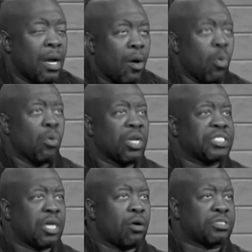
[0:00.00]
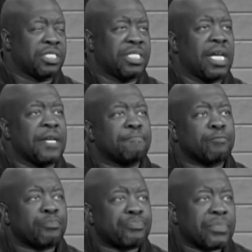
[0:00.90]
We want to talk today
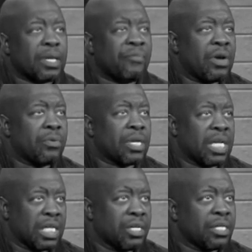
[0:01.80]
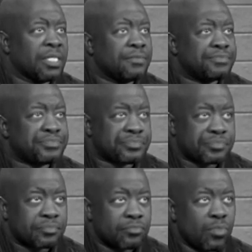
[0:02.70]
very clearly
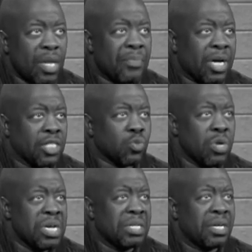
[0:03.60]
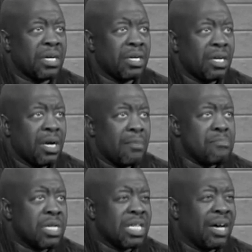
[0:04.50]
because we're in the
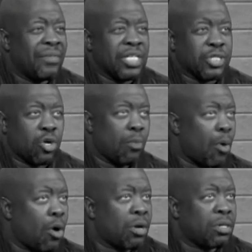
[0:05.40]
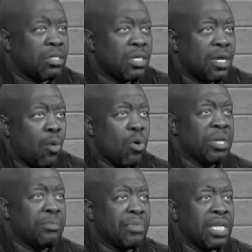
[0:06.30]
middle of a turmoil. We're
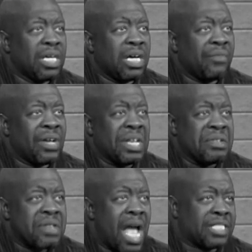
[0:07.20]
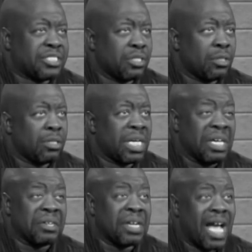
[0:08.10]
in the middle of a national,
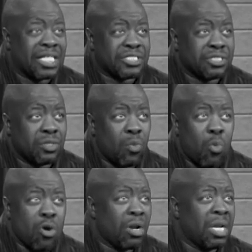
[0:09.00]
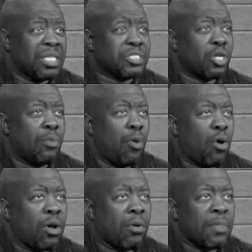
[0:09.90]
international, worldly
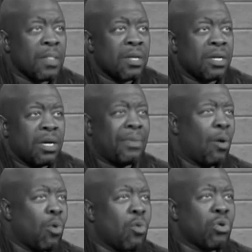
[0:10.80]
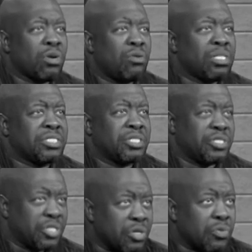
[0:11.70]
turmoil about what we're going to
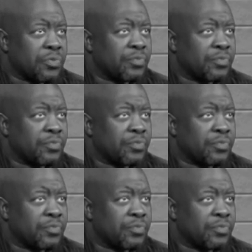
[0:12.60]
do.